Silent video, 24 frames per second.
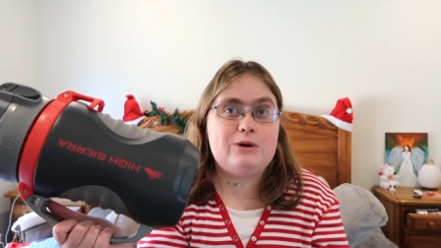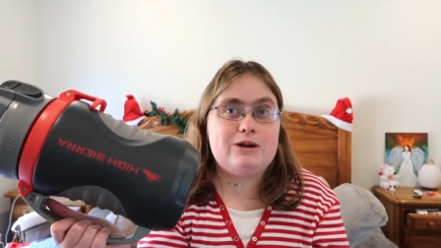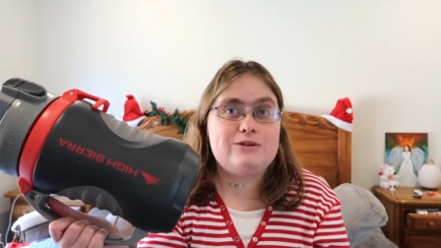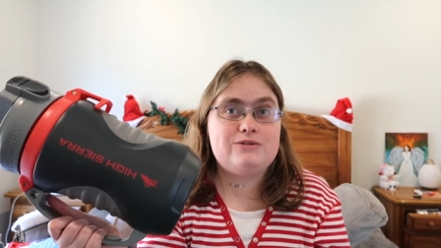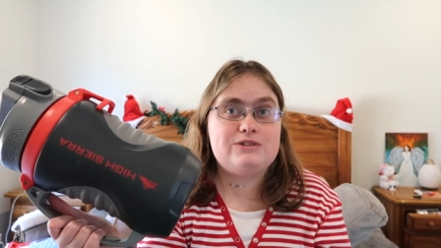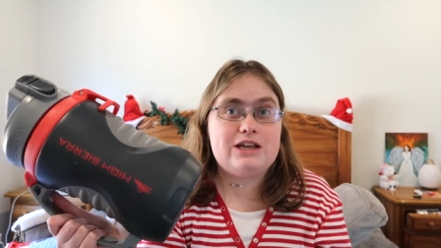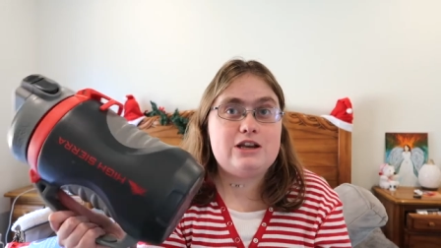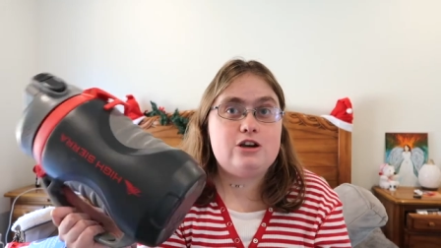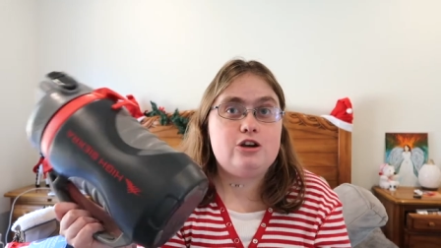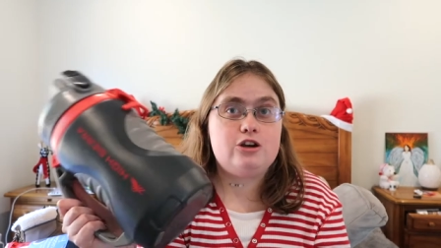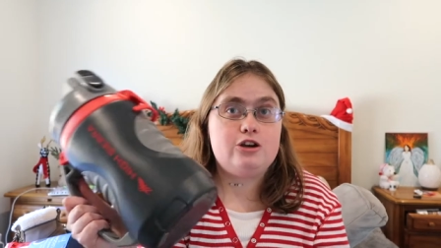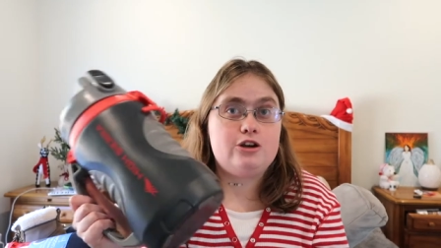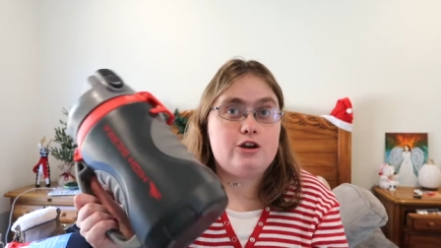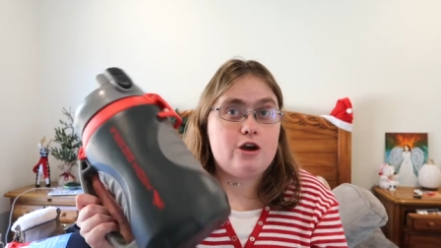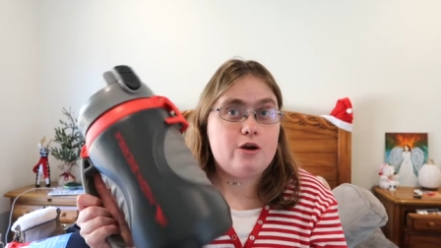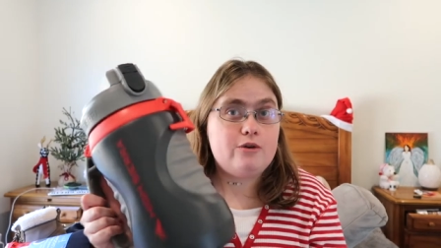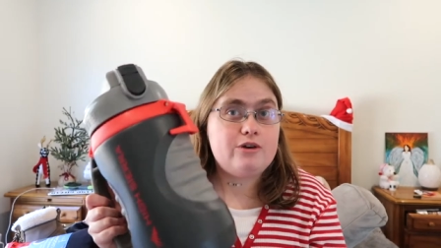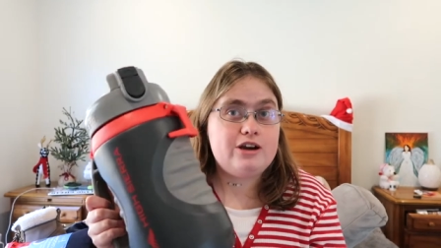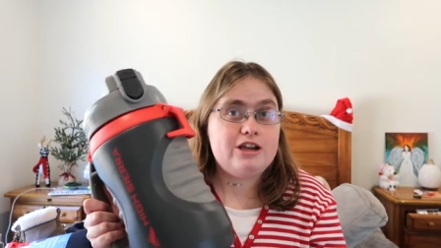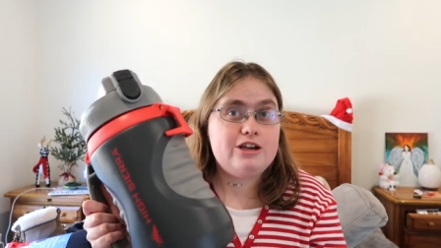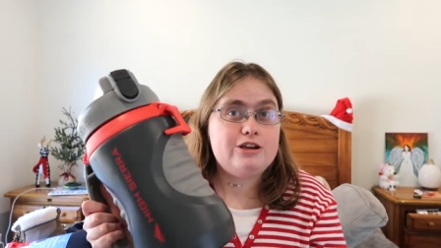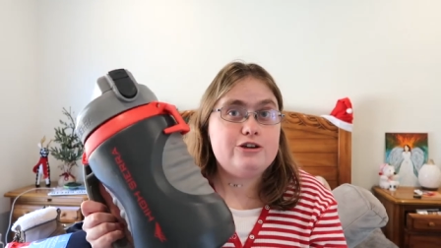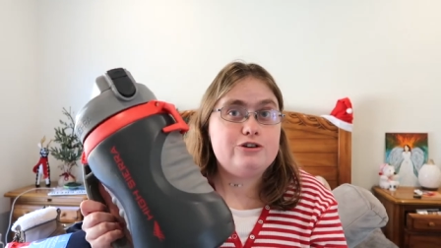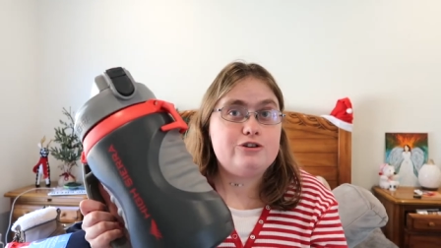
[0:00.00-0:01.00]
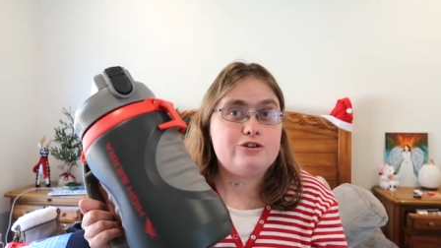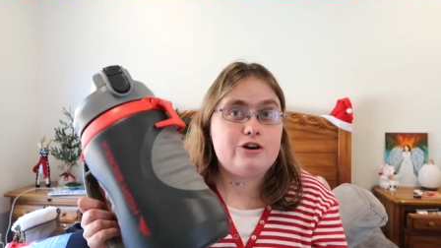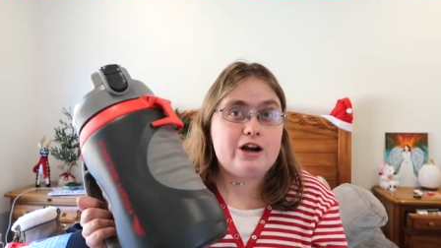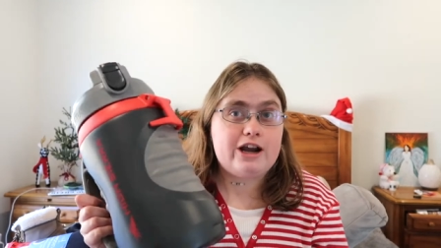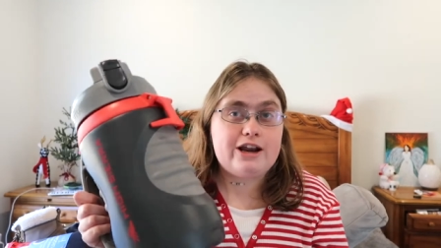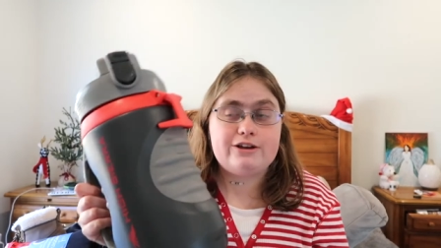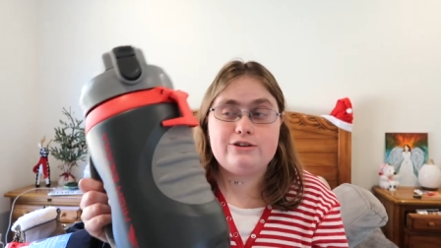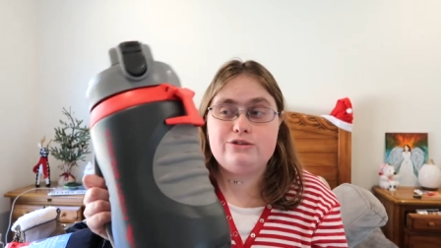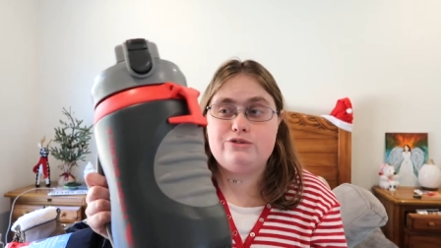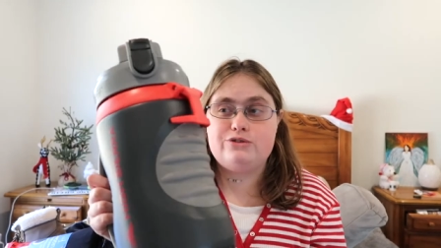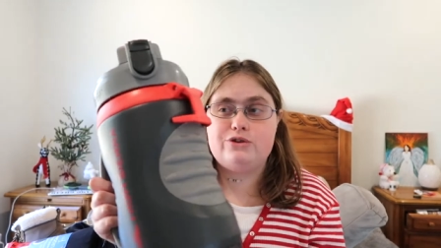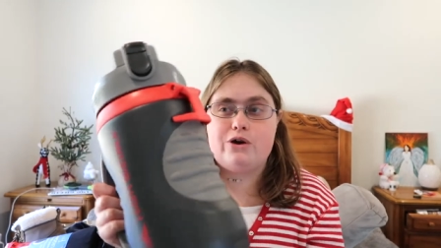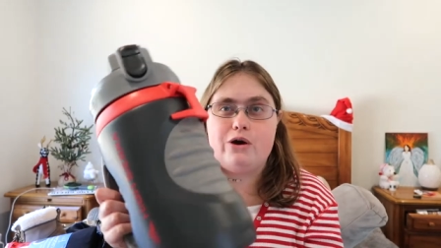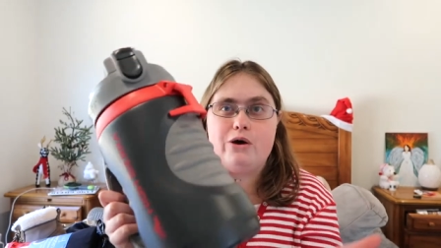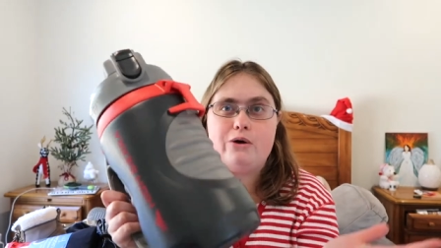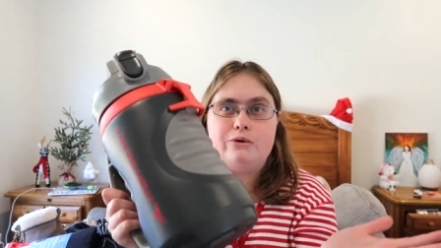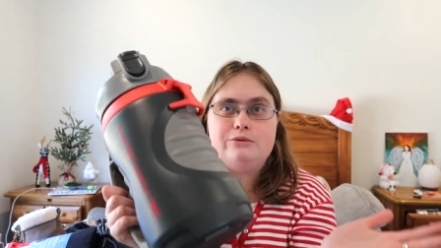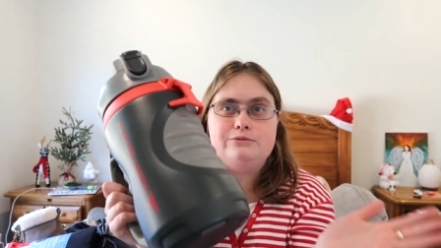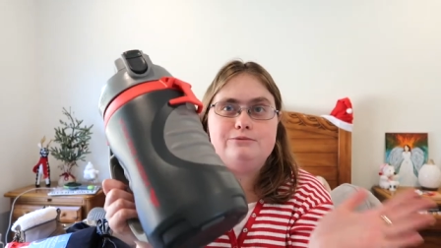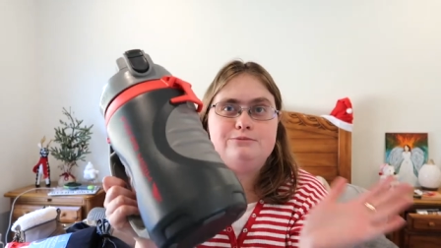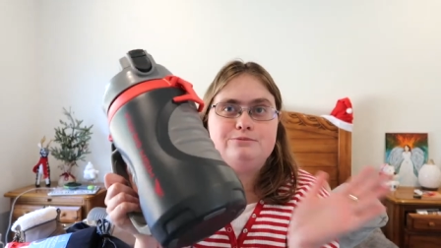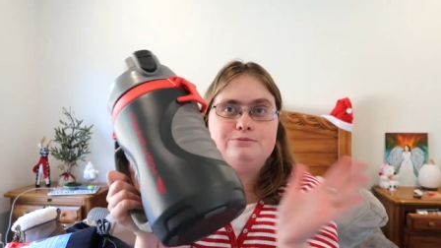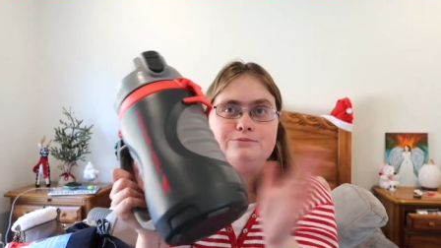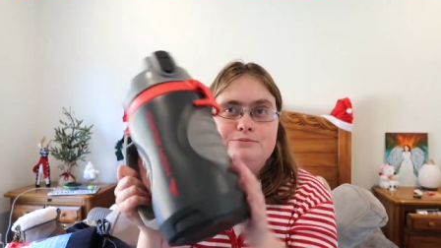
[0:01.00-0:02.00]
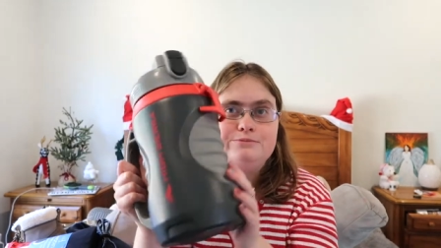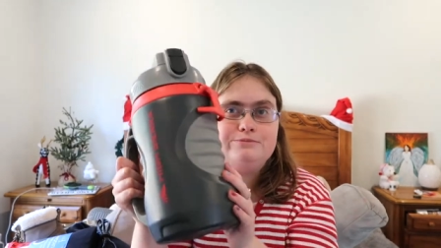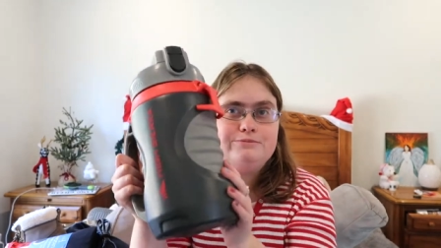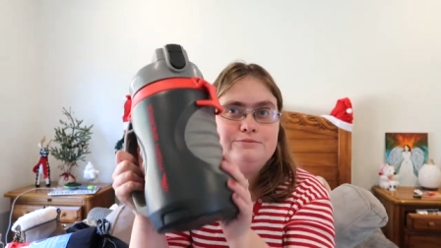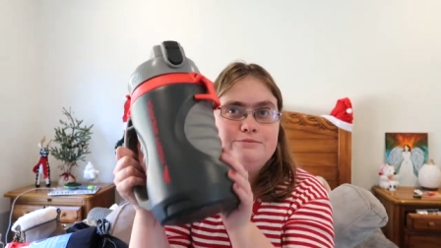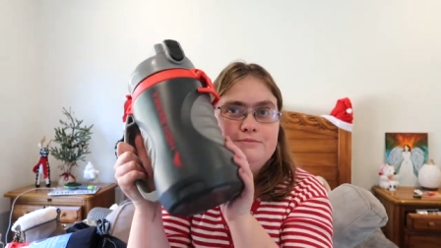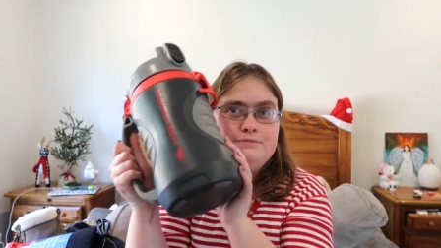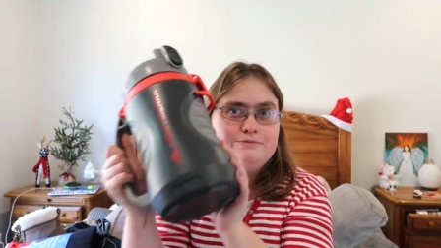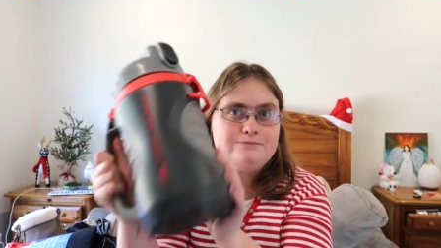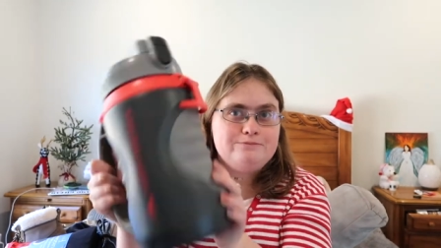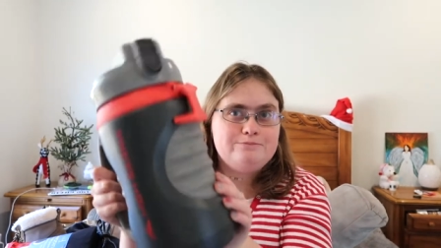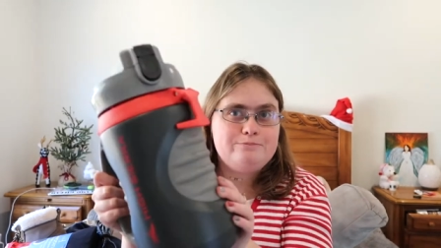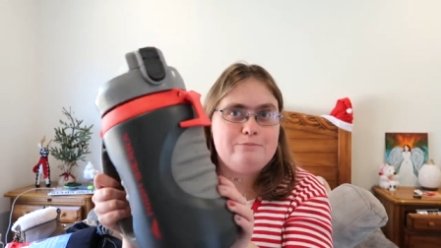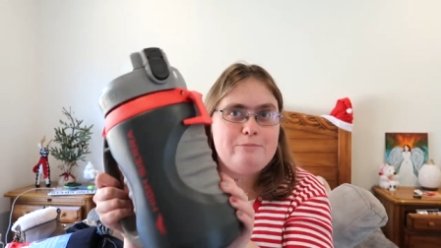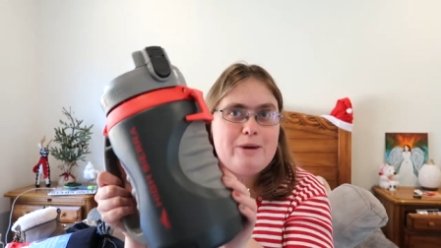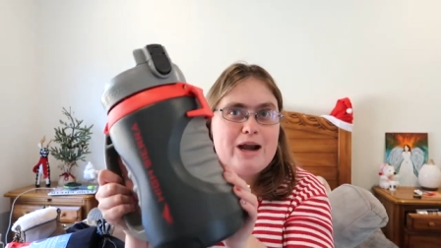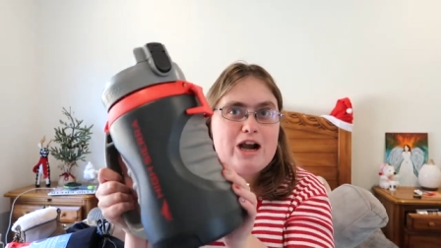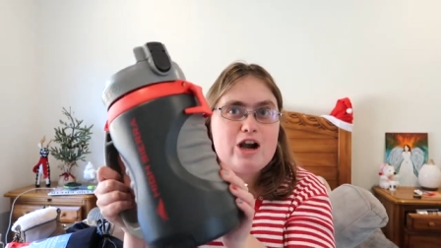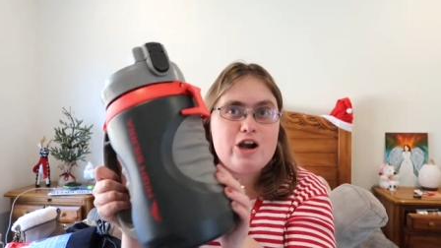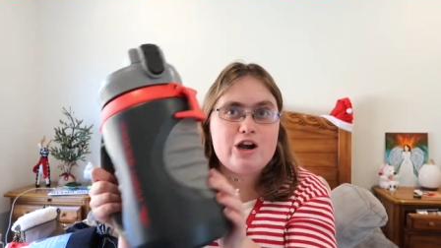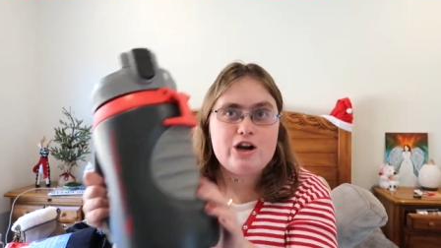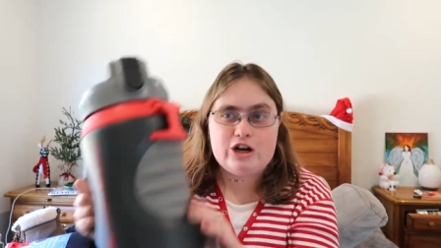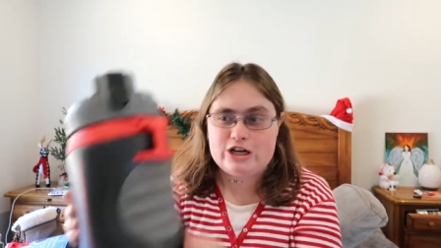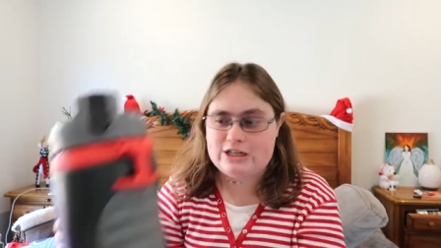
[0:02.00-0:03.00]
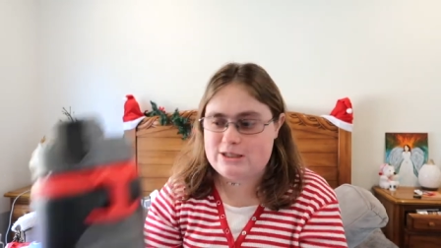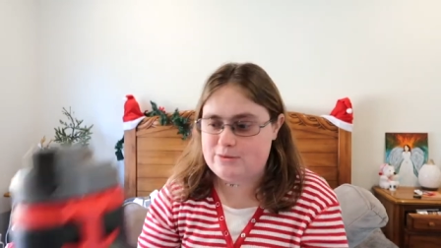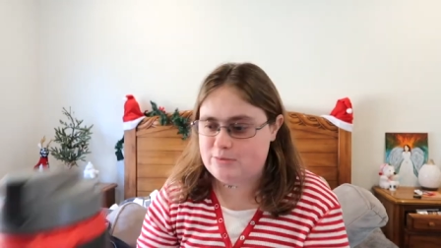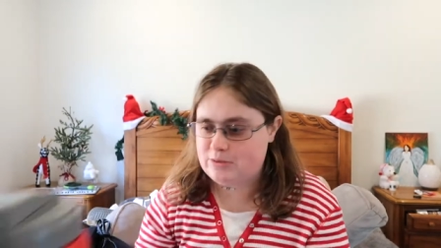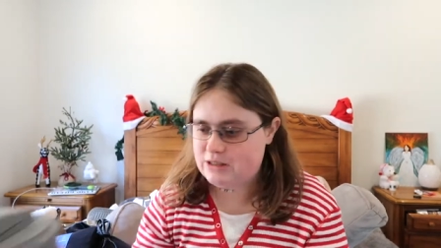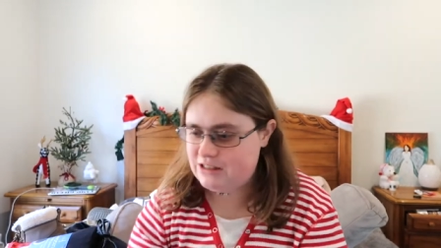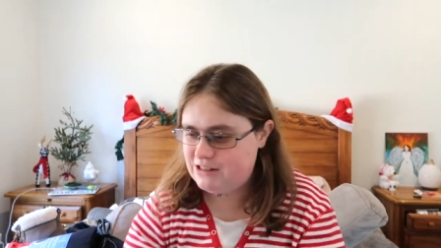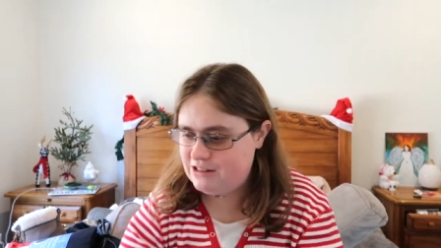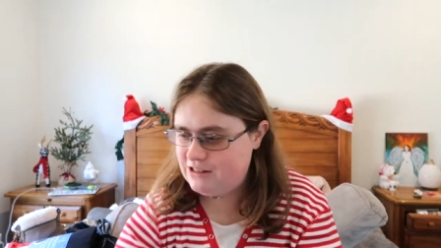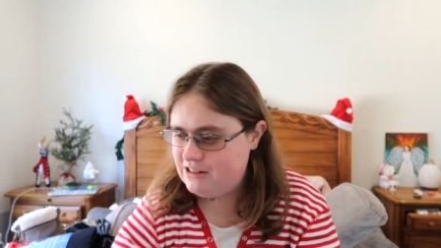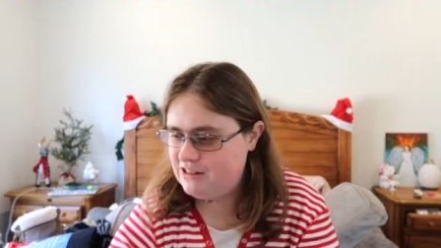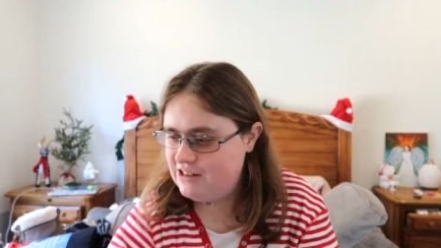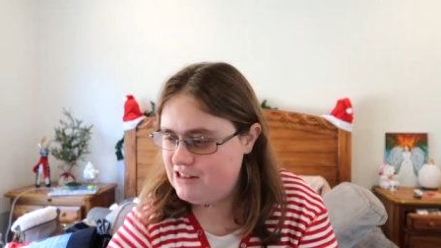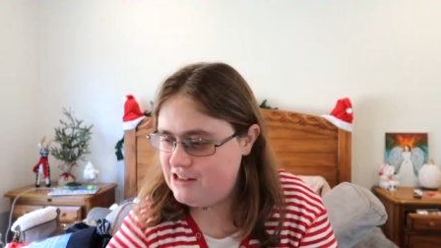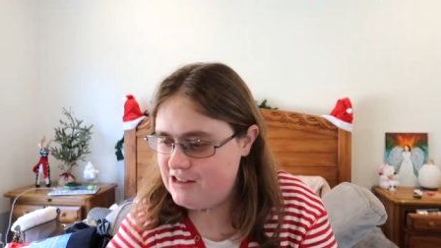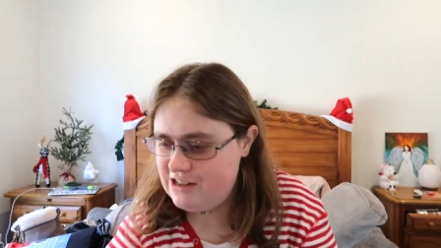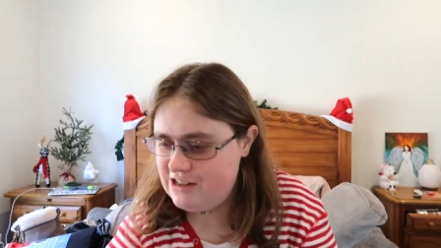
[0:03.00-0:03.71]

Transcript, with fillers: way of saying y'all need a drink. So Merry Christmas.